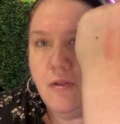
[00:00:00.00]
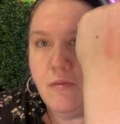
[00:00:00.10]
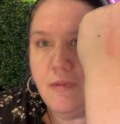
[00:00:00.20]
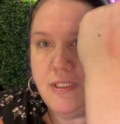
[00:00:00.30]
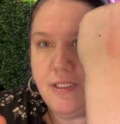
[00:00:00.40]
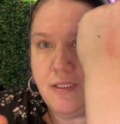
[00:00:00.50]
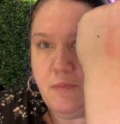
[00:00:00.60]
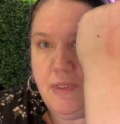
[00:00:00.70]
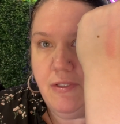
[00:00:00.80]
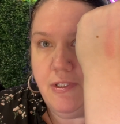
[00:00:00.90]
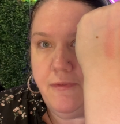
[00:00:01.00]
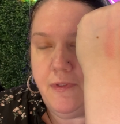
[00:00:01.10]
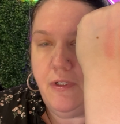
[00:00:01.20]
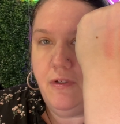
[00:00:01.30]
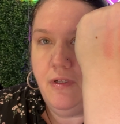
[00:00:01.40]
which is
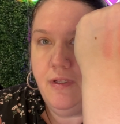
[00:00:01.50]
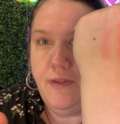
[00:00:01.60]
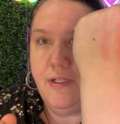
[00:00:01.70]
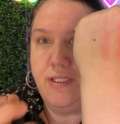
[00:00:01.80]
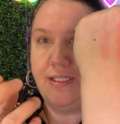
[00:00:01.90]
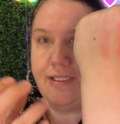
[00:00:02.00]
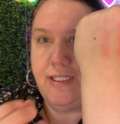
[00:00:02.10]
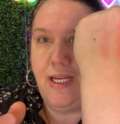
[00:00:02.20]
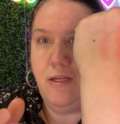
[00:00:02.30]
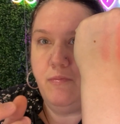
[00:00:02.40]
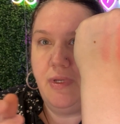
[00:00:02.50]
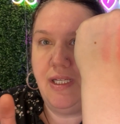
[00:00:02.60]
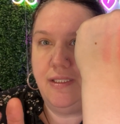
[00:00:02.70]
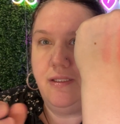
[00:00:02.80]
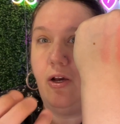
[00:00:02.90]
beautiful. They're the same,
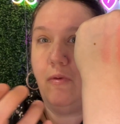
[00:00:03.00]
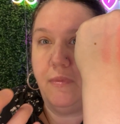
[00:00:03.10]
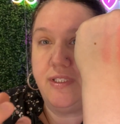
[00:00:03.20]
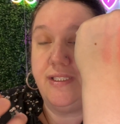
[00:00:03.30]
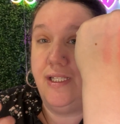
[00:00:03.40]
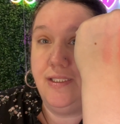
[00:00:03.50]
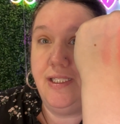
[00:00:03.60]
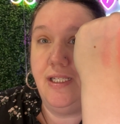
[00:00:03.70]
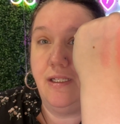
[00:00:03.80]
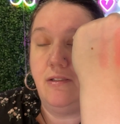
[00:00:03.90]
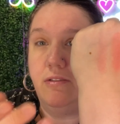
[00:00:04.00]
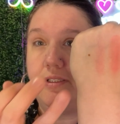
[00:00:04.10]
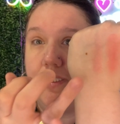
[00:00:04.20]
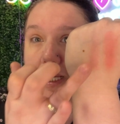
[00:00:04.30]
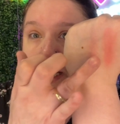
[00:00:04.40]
almost identical
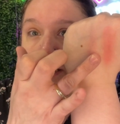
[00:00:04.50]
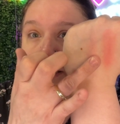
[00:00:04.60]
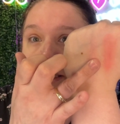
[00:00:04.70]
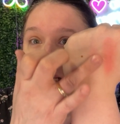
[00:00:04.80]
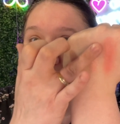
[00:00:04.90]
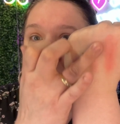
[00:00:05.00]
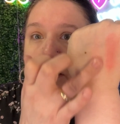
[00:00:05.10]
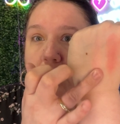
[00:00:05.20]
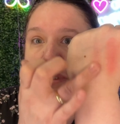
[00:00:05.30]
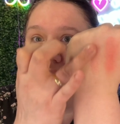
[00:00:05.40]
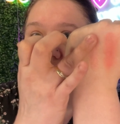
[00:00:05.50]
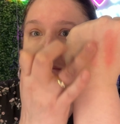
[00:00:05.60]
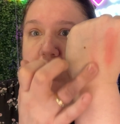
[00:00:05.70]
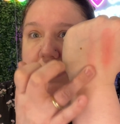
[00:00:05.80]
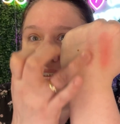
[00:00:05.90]
shades, but this
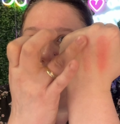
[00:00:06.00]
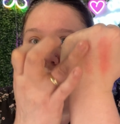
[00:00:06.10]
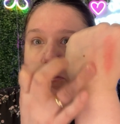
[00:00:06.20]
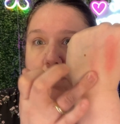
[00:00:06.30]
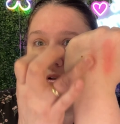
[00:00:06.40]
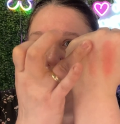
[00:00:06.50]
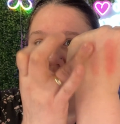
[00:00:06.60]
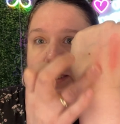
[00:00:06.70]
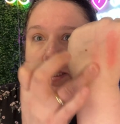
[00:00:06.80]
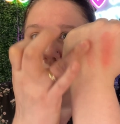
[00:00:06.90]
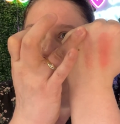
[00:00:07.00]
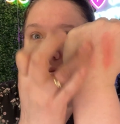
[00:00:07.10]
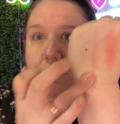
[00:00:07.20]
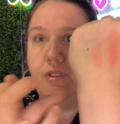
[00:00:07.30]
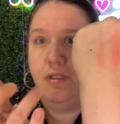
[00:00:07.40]
blends out pretty too.
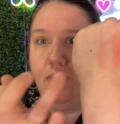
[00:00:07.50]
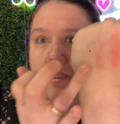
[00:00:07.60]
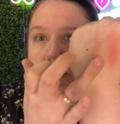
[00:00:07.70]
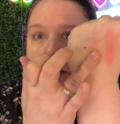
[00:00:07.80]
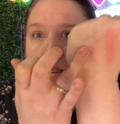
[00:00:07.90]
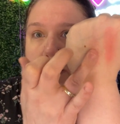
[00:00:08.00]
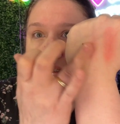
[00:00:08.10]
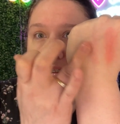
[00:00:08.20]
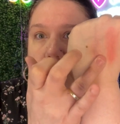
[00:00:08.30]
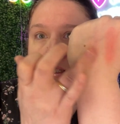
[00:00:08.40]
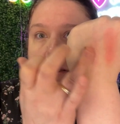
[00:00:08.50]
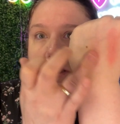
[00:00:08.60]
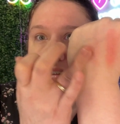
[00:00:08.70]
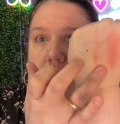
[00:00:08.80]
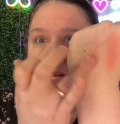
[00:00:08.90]
And
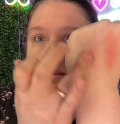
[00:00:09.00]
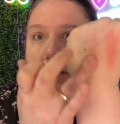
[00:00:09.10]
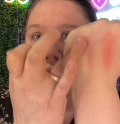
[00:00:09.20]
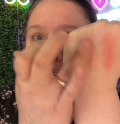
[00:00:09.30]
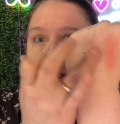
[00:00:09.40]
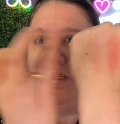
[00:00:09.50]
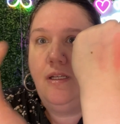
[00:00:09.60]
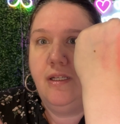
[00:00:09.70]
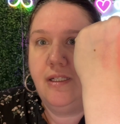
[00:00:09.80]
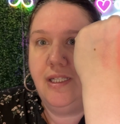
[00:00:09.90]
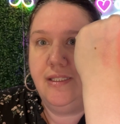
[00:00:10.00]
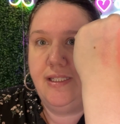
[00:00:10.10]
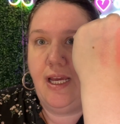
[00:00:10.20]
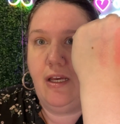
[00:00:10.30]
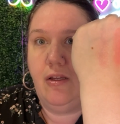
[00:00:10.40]
you can
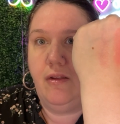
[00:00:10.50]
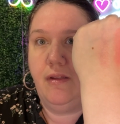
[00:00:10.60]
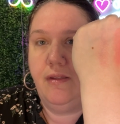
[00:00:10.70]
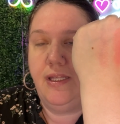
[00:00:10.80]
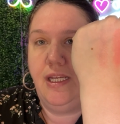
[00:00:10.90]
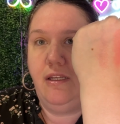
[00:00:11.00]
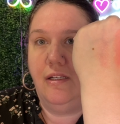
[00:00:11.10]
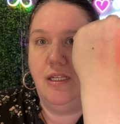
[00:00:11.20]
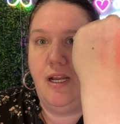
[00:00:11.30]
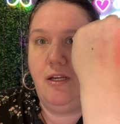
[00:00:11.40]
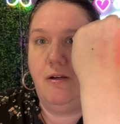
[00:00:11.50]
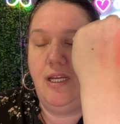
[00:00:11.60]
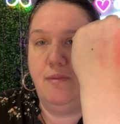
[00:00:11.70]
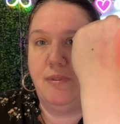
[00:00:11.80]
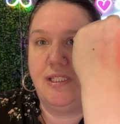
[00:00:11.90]
tell that you're
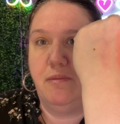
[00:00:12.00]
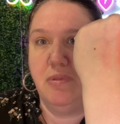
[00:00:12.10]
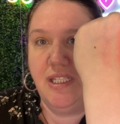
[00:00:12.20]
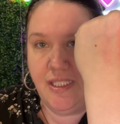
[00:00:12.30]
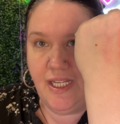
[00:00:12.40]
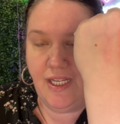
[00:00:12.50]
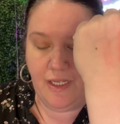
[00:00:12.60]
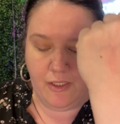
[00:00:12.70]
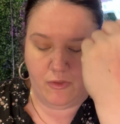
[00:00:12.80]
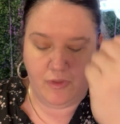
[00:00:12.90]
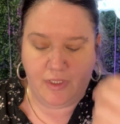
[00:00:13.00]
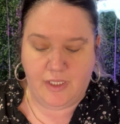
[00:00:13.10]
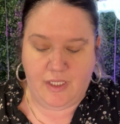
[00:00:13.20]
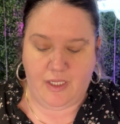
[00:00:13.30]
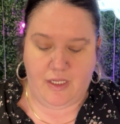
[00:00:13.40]
able to blend that out.
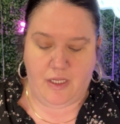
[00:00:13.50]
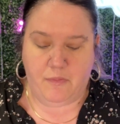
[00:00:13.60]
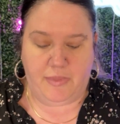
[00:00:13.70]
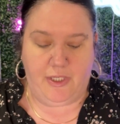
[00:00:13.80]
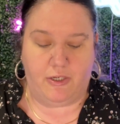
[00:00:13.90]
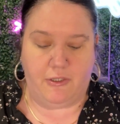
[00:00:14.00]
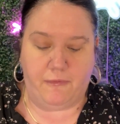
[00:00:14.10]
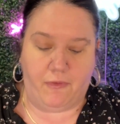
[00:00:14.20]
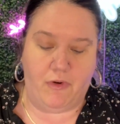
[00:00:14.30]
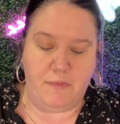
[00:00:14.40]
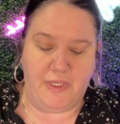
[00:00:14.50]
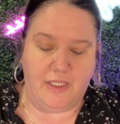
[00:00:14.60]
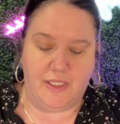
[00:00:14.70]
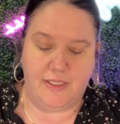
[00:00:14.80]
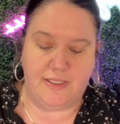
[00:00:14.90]
But her
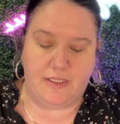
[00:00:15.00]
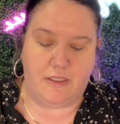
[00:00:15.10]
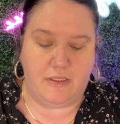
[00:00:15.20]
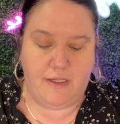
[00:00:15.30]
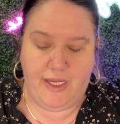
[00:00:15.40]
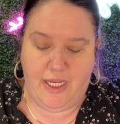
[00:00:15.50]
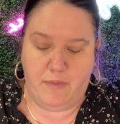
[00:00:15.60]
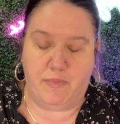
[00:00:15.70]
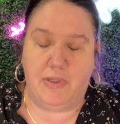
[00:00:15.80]
formulas are A+.